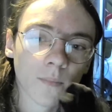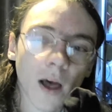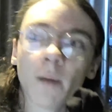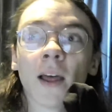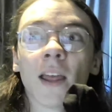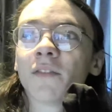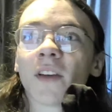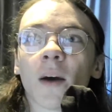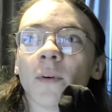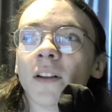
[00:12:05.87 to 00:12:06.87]
I may even
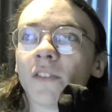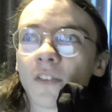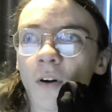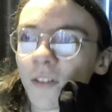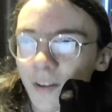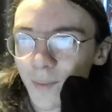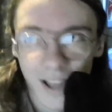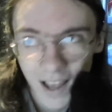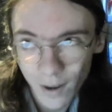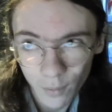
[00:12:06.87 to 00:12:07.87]
get one installed in my
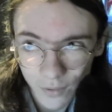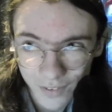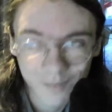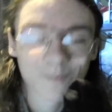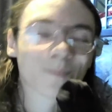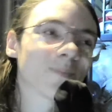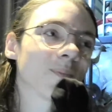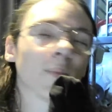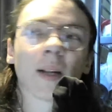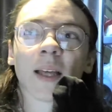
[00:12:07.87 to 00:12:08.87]
house
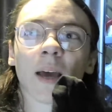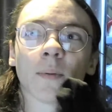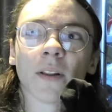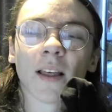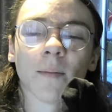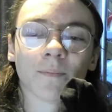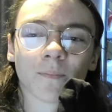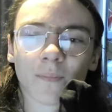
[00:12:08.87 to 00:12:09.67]
when I get one of them,